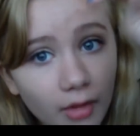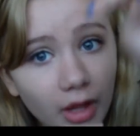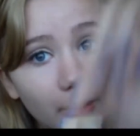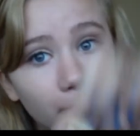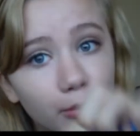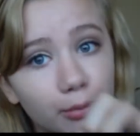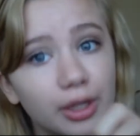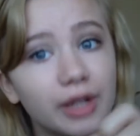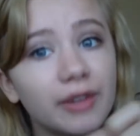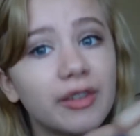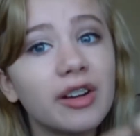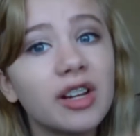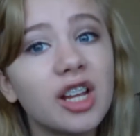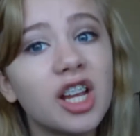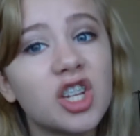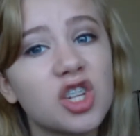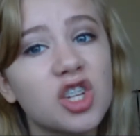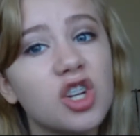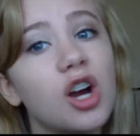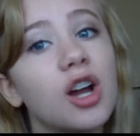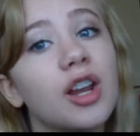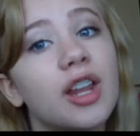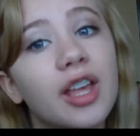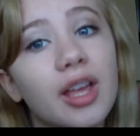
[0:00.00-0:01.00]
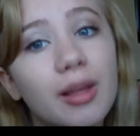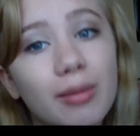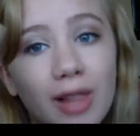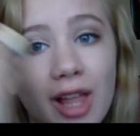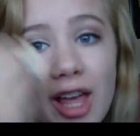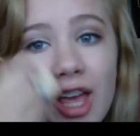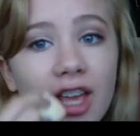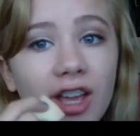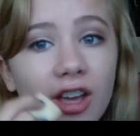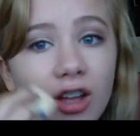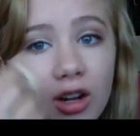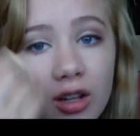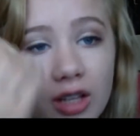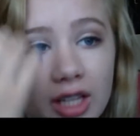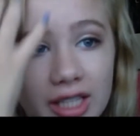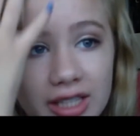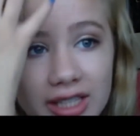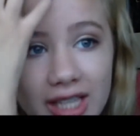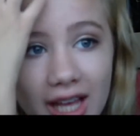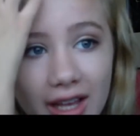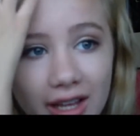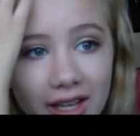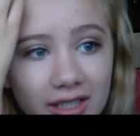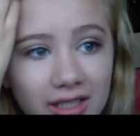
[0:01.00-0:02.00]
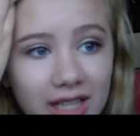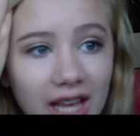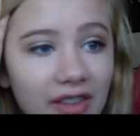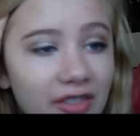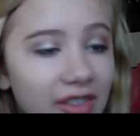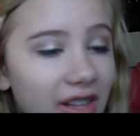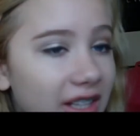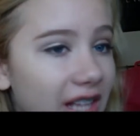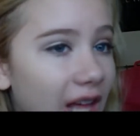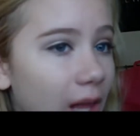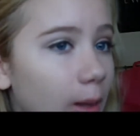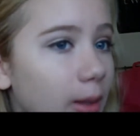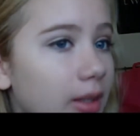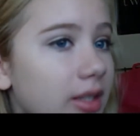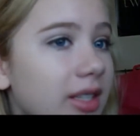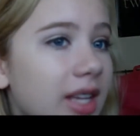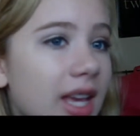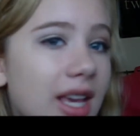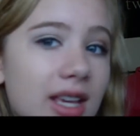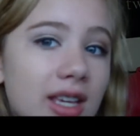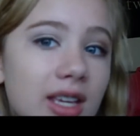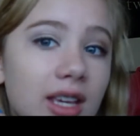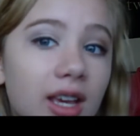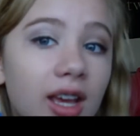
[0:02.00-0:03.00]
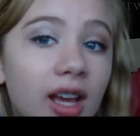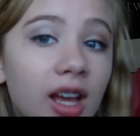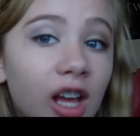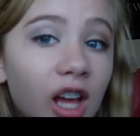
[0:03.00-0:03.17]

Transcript: putting foundation on it, and applying it on like that, because I feel like that looks cakey.